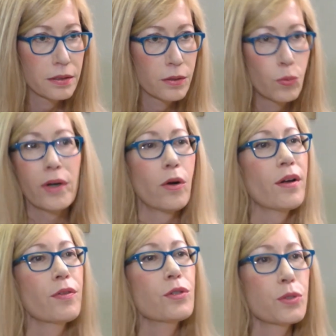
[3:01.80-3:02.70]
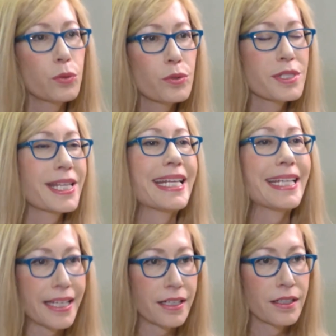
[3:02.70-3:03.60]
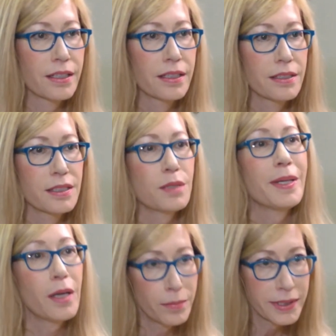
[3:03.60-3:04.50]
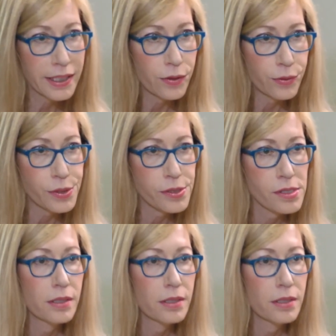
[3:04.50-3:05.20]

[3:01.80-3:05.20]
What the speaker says: What are the tools they need to become leaders?